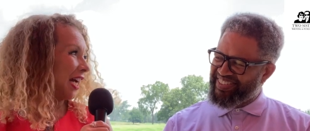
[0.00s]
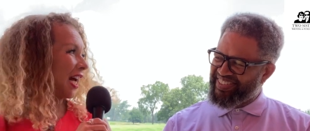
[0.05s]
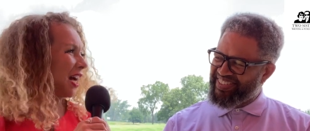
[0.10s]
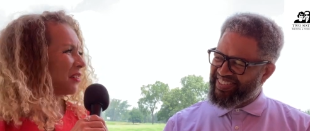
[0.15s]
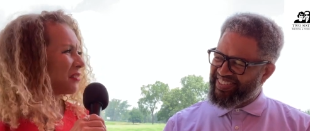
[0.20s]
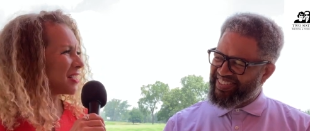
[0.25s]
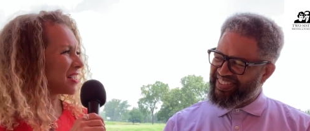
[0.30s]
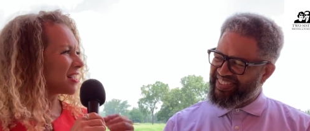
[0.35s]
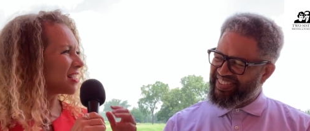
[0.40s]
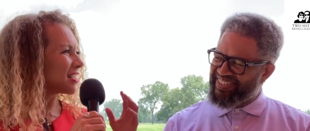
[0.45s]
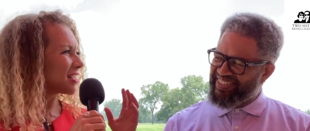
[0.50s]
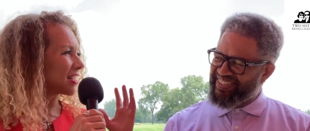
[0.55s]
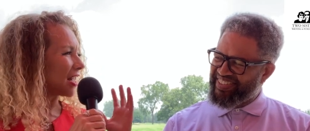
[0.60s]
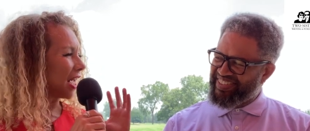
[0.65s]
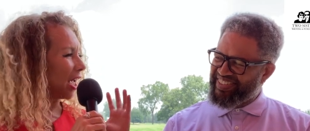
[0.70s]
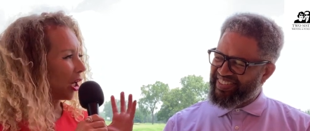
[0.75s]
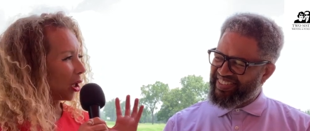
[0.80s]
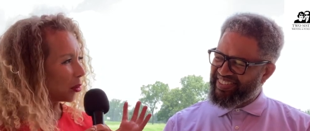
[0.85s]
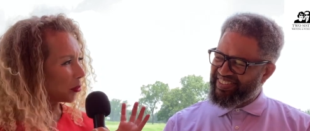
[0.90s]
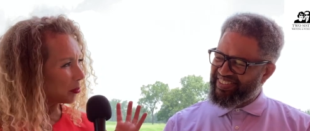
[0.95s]
Speaker 1: How does this
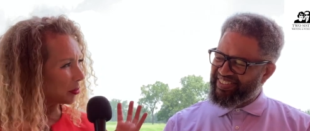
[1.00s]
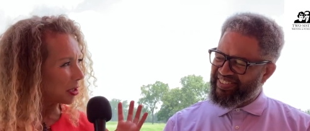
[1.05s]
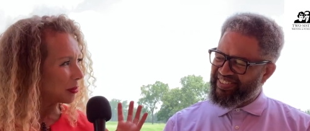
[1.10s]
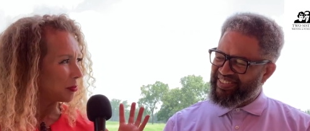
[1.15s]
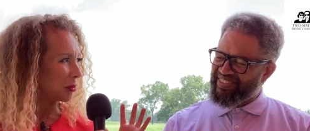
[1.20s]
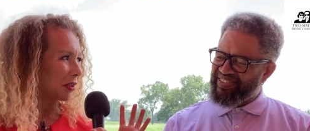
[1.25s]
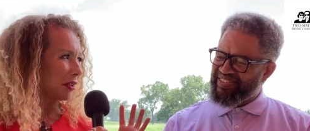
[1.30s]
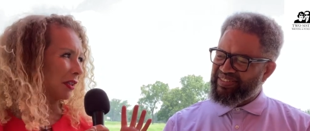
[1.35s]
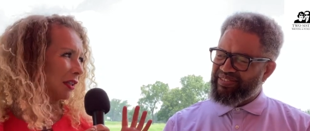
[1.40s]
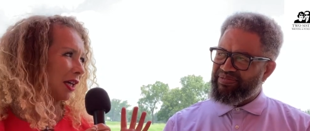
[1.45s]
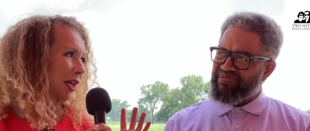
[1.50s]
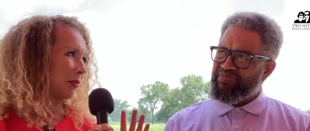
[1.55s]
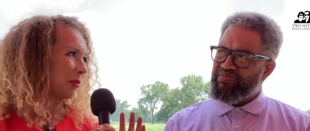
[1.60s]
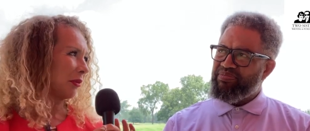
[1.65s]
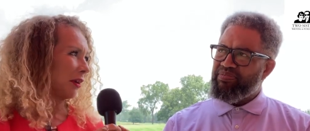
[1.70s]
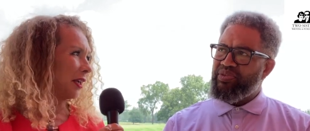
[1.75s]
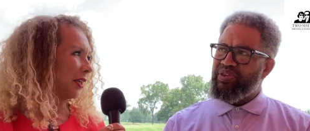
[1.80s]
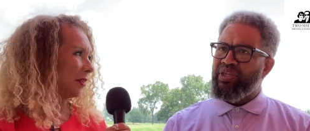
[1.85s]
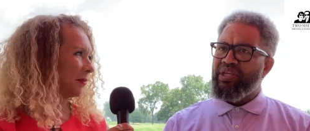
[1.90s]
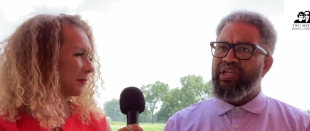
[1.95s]
help people
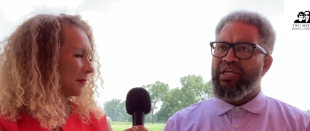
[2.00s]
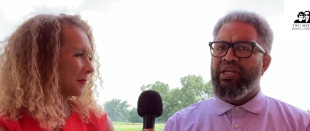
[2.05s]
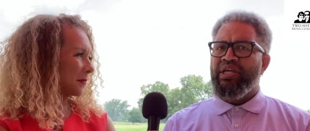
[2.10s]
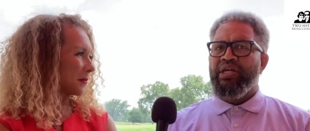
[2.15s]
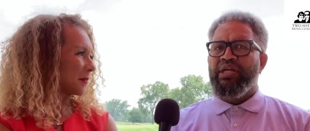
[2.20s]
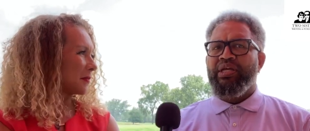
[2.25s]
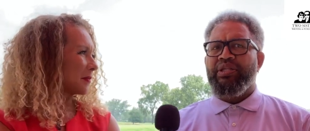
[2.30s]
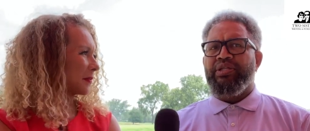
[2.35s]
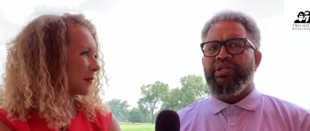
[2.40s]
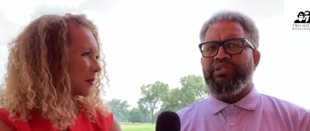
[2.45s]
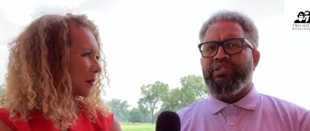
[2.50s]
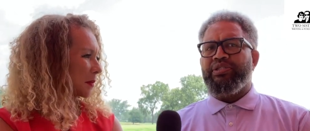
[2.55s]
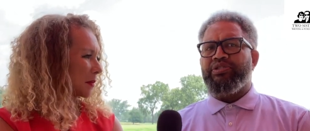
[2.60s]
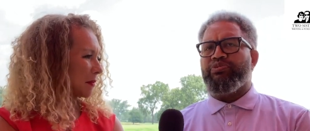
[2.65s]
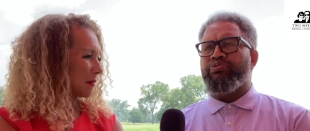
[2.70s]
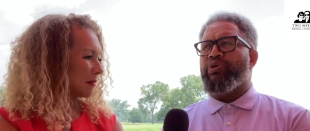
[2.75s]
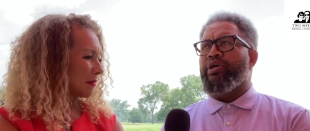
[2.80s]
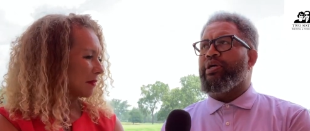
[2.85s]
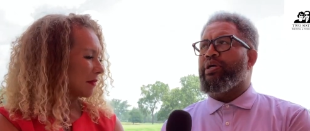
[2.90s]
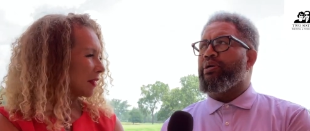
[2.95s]
collaborate?
Speaker 2: This
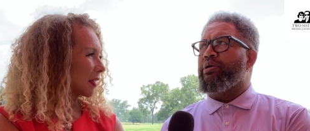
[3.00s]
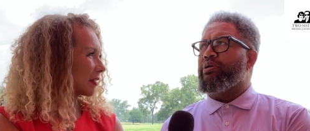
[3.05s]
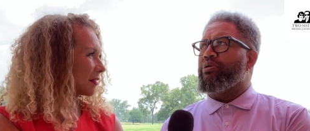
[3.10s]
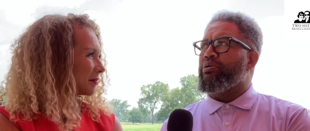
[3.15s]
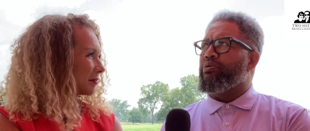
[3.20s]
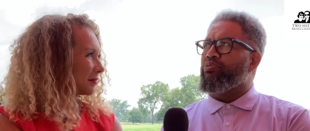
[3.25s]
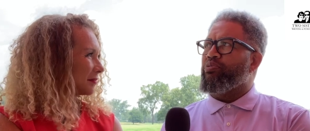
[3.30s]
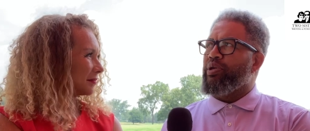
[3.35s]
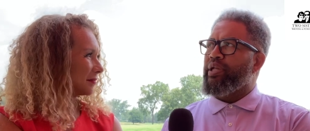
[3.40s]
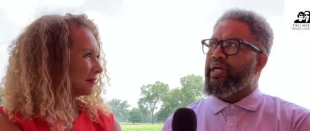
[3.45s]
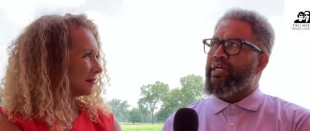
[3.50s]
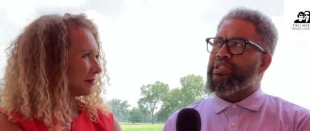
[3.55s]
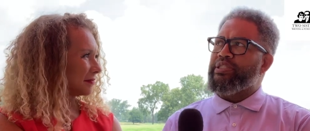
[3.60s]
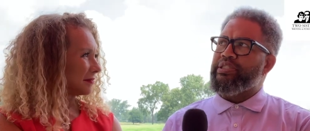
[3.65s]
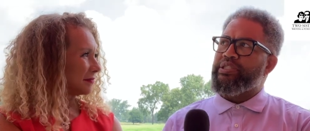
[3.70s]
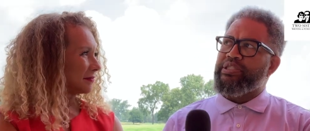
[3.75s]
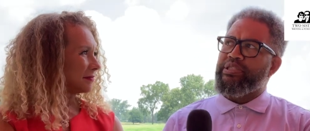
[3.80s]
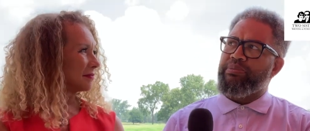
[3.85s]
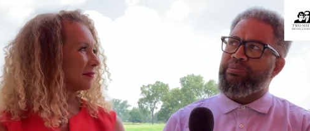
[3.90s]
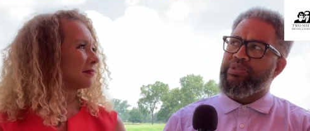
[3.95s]
is where
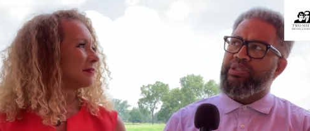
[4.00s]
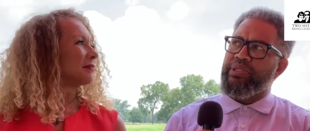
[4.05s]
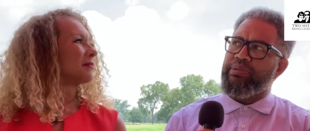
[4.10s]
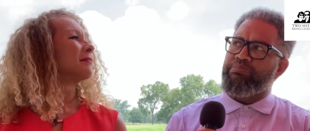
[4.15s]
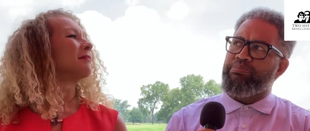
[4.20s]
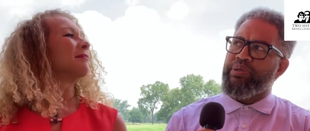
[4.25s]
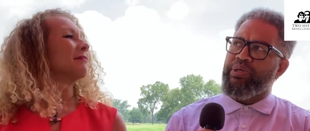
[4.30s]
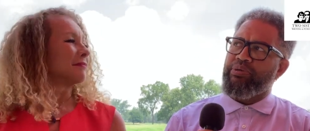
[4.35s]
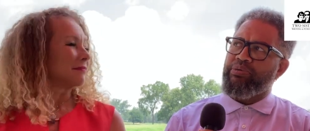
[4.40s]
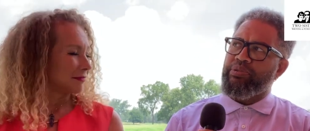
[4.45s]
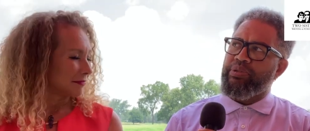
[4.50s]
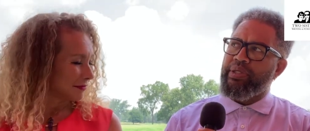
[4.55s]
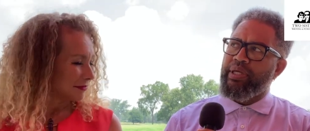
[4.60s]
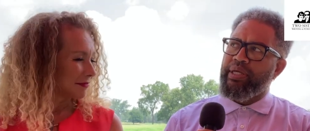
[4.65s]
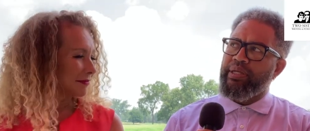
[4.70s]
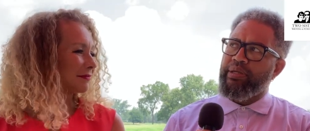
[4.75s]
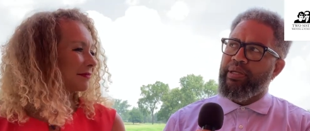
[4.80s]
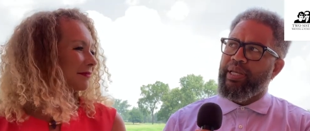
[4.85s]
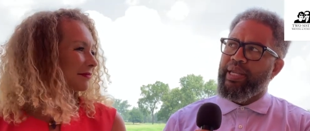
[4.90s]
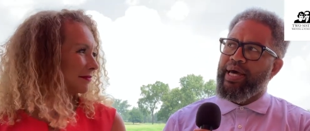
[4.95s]
relationships get built.
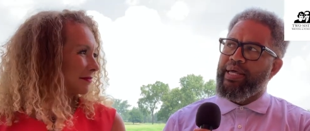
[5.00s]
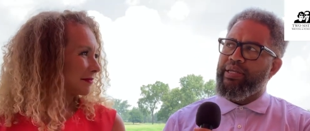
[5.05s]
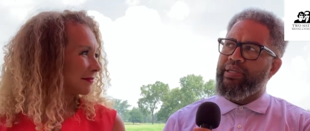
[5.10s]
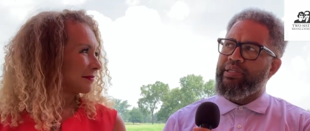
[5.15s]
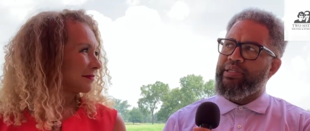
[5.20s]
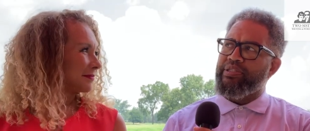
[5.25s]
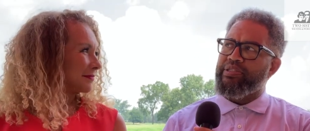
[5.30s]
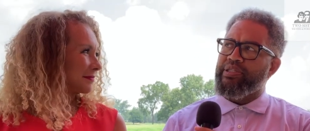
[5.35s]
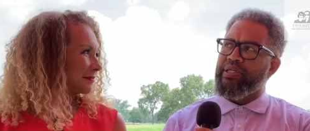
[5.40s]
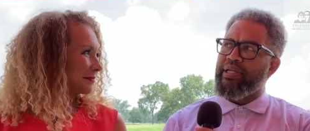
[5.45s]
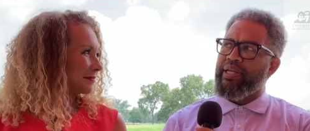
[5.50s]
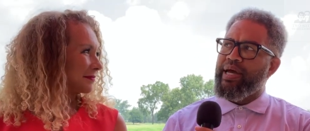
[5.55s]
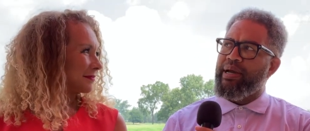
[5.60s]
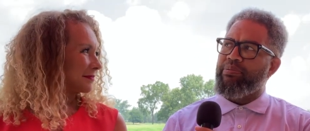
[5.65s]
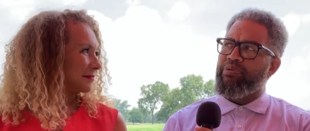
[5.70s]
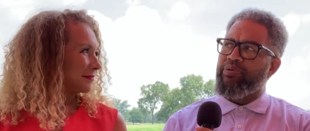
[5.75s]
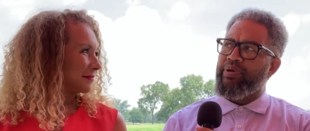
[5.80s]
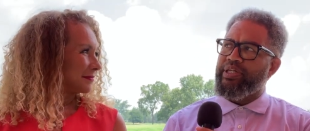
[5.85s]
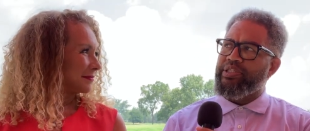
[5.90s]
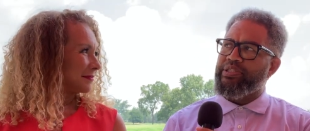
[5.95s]
And a lot of these
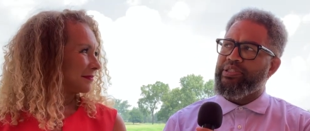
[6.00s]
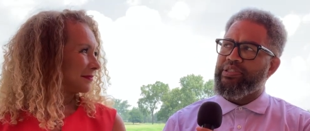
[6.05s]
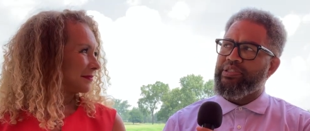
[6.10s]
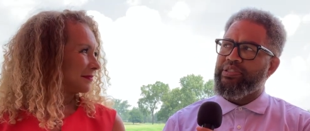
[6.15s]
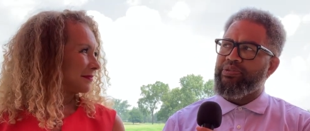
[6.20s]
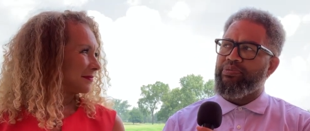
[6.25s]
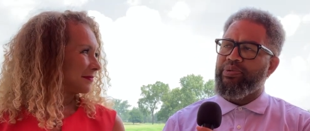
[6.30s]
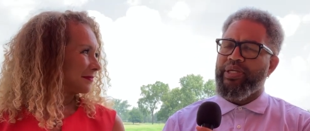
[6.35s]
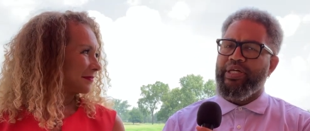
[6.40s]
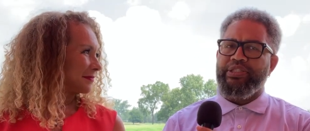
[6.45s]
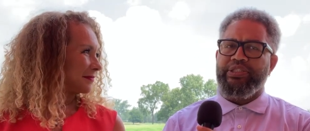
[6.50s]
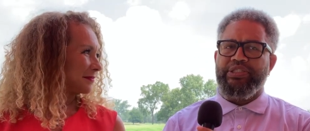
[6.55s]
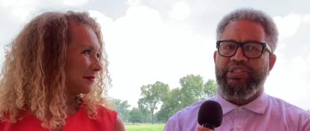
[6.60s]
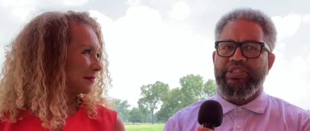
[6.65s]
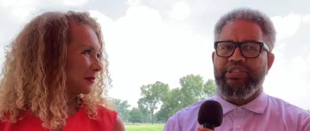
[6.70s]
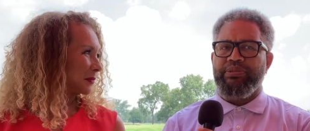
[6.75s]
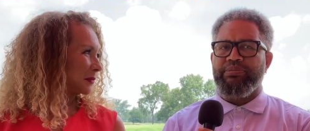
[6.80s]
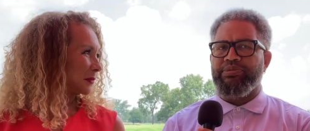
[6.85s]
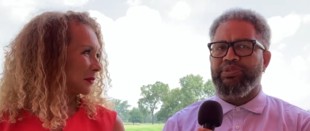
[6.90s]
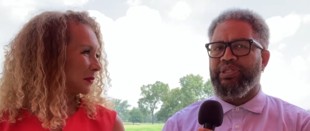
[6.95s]
collaborations and
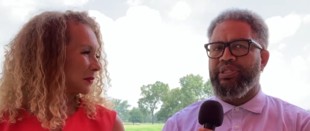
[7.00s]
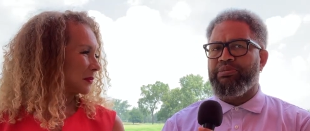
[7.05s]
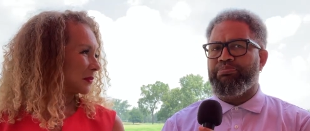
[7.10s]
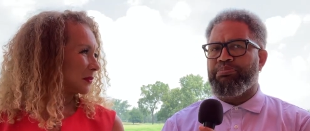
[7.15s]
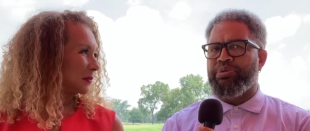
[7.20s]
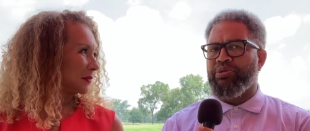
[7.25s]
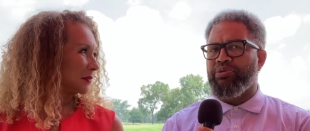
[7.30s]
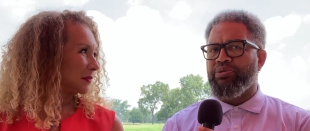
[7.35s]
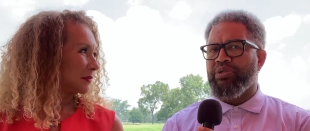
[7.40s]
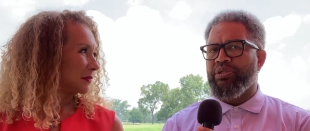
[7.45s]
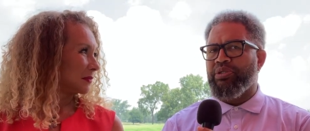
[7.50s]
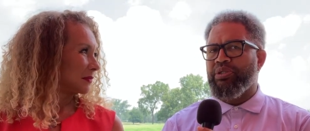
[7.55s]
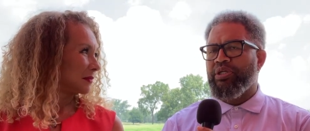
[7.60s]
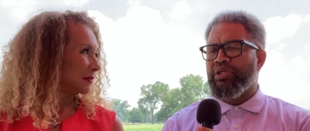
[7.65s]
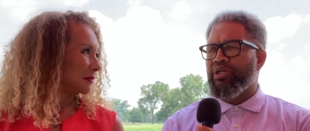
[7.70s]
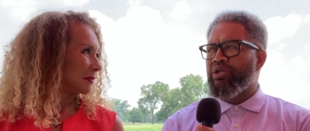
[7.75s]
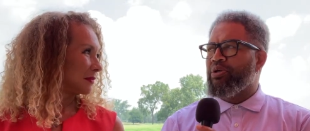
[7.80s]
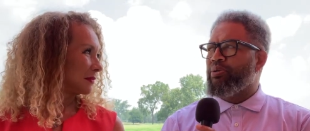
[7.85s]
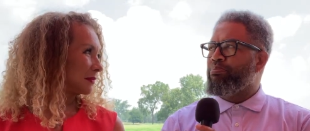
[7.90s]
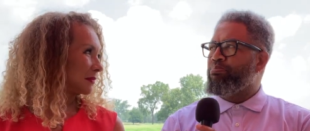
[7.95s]
relationships get built
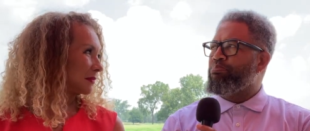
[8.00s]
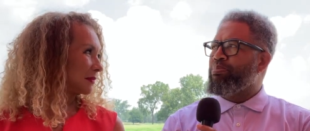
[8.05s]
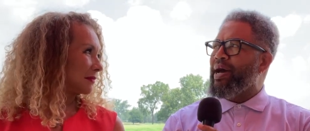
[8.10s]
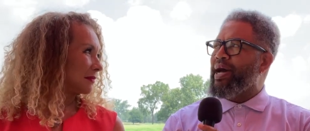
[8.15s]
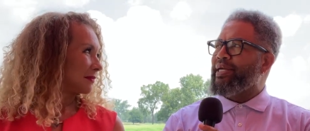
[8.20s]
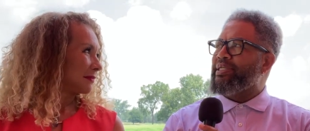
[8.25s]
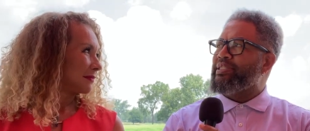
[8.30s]
by